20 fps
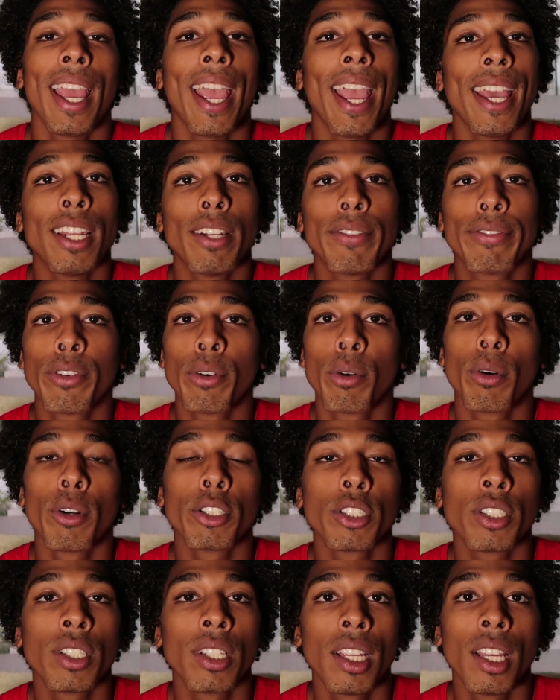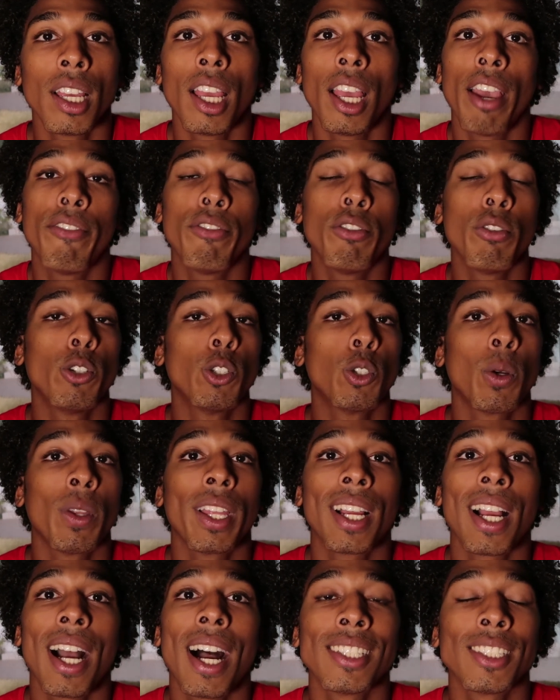And of course, if you enjoy
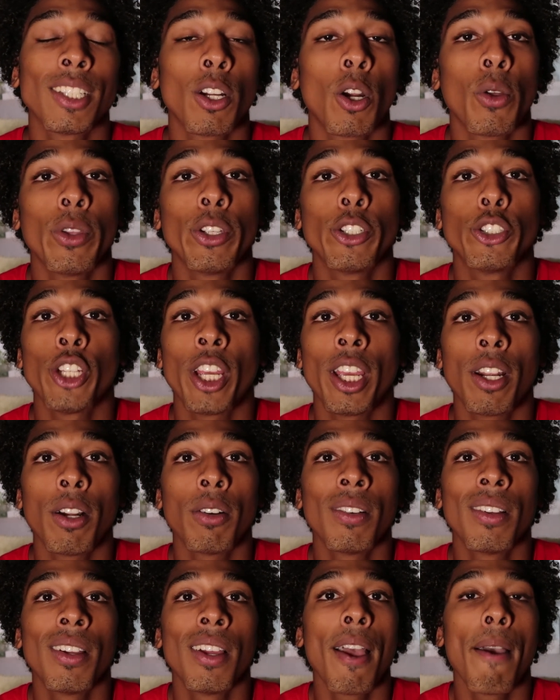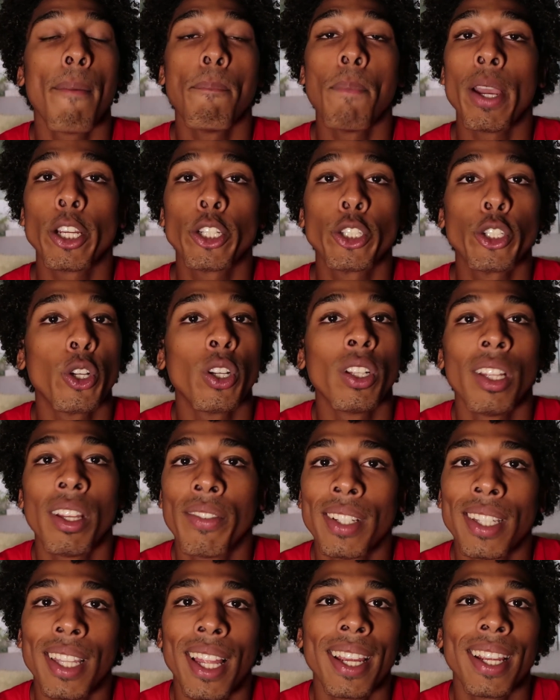the content on this channel, make sure you
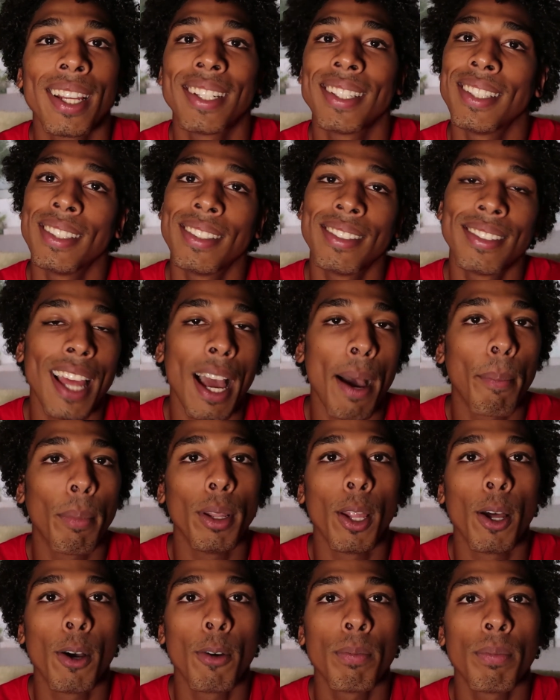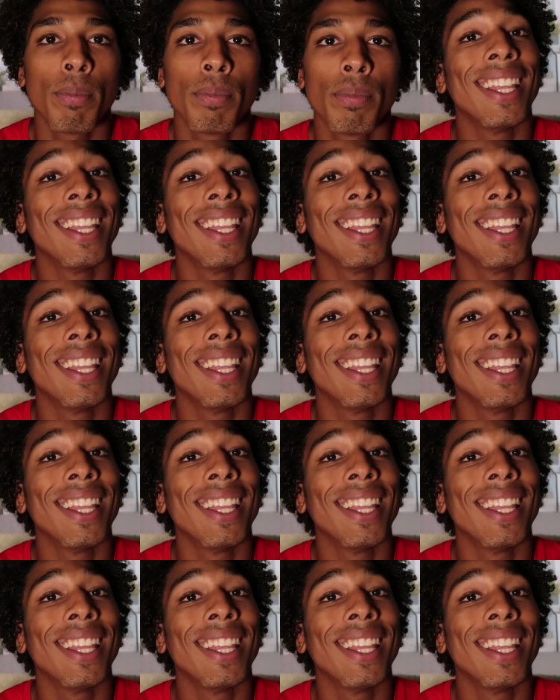leave a like down below.